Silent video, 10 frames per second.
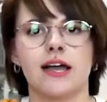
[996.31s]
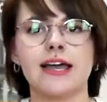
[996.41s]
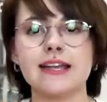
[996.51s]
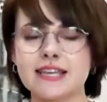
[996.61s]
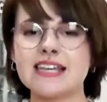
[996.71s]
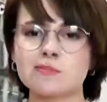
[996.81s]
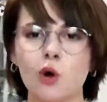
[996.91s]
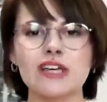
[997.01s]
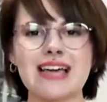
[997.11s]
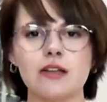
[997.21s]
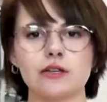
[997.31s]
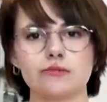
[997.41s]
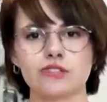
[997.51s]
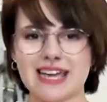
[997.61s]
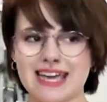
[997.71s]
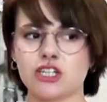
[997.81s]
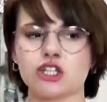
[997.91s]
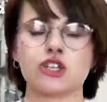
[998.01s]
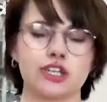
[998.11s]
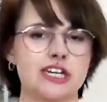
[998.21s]
It is more yellow
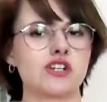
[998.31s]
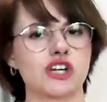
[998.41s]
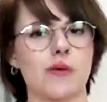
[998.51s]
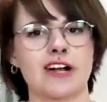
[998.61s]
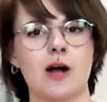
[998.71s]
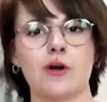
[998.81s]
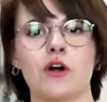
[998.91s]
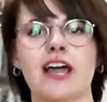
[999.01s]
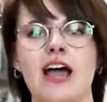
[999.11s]
tinged than it's showing up on